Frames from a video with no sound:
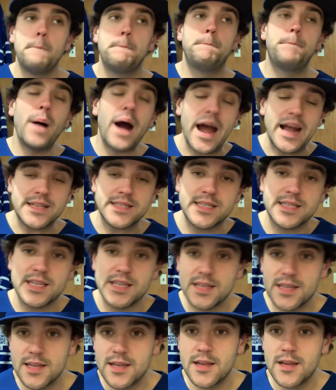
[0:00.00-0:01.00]
But
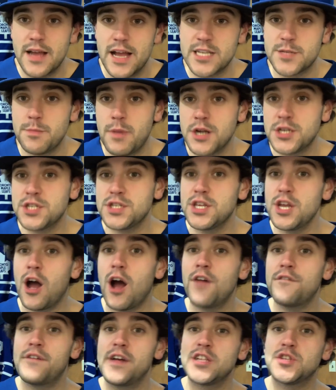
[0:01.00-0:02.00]
as much as the
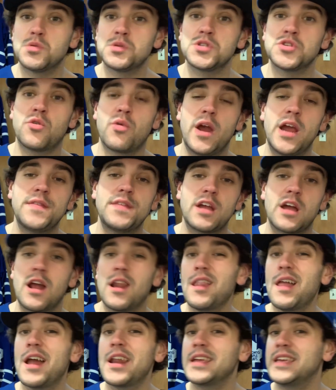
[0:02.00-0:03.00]
offense was great and they got
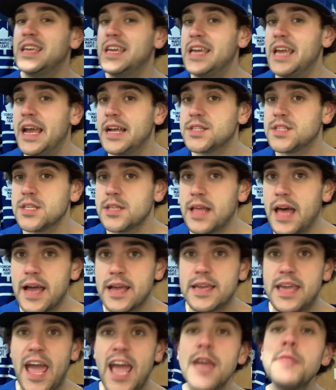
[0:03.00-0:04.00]
a lot of key hits in
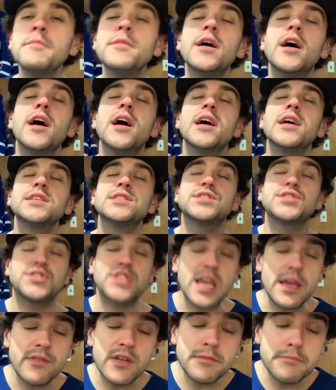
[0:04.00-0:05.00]
that game,
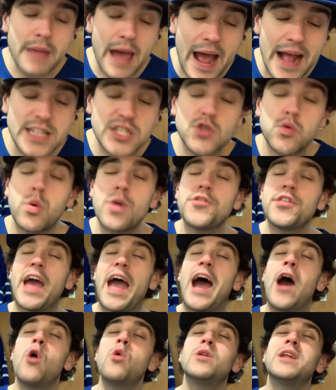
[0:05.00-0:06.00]
Steven Matz,
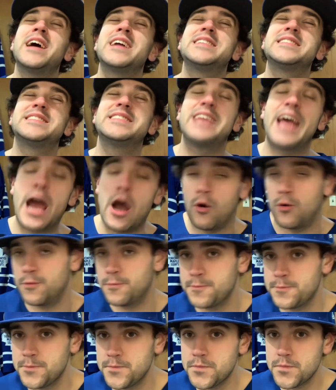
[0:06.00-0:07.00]
without a doubt,
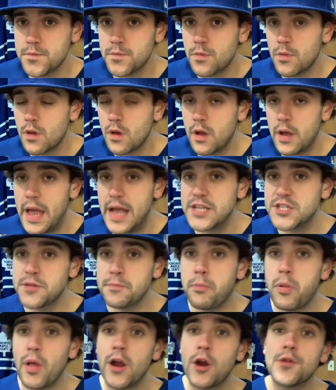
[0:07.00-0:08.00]
is the
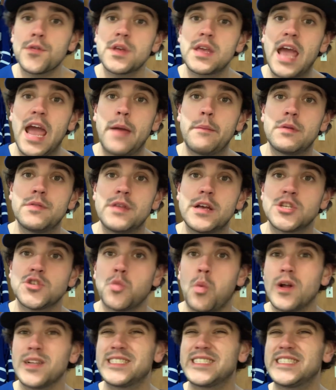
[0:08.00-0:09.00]
player of the game in this
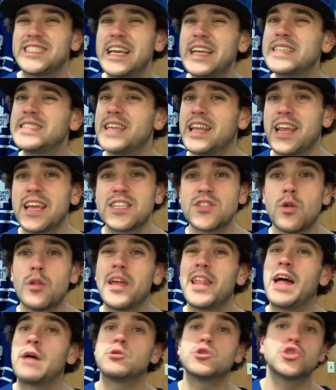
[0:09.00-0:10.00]
one. 6 innings, only
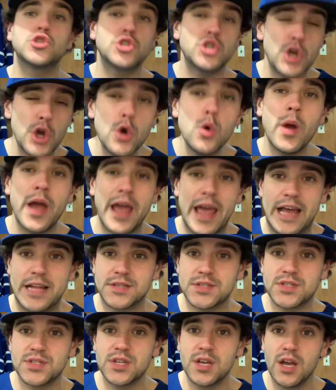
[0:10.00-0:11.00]
allowed 2
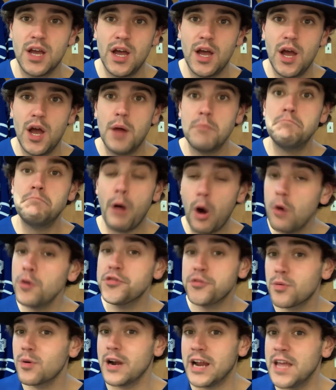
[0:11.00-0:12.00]
hits. Both
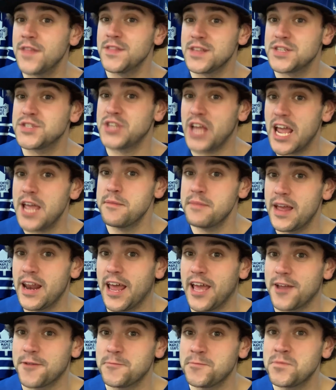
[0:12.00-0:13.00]
were in the same
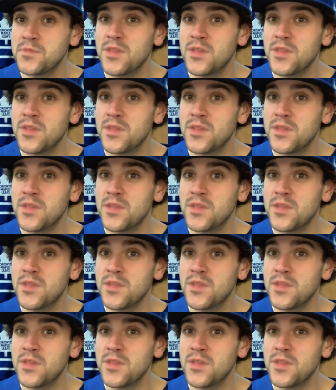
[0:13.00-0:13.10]
inning.